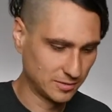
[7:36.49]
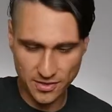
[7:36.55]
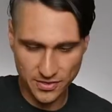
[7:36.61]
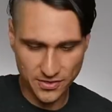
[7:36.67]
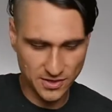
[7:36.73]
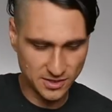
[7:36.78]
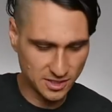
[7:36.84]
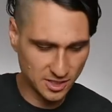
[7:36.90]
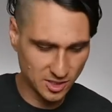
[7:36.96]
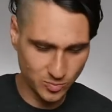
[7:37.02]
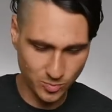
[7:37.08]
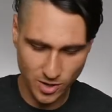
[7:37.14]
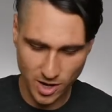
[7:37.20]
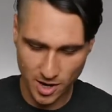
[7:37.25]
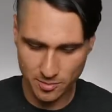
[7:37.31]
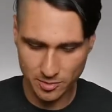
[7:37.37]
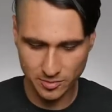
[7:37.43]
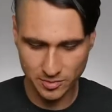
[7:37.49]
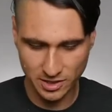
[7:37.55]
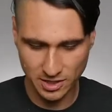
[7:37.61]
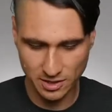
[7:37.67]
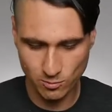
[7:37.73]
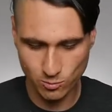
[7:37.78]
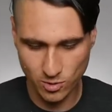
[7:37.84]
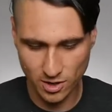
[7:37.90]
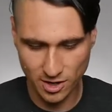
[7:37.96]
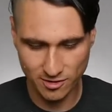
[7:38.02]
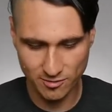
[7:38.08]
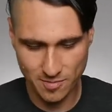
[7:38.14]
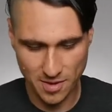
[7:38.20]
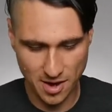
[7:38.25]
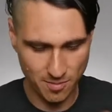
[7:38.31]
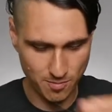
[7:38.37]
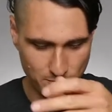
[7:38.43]
this is probably one of
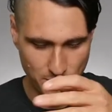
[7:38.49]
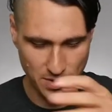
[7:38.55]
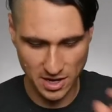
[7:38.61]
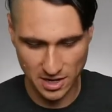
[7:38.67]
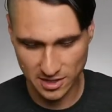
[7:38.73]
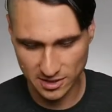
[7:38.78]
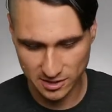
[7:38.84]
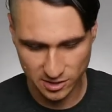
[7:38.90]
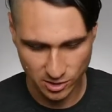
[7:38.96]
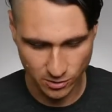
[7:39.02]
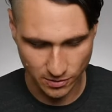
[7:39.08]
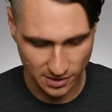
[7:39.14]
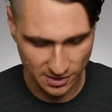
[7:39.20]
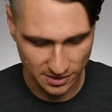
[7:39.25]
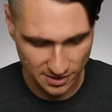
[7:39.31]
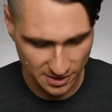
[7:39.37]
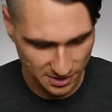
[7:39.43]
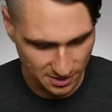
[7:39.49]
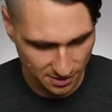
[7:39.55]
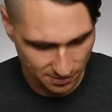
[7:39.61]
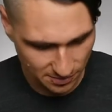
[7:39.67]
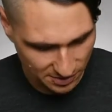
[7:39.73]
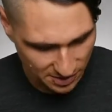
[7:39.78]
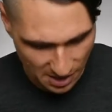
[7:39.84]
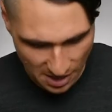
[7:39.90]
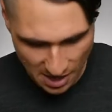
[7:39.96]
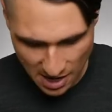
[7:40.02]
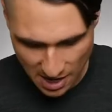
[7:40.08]
my biggest criticisms,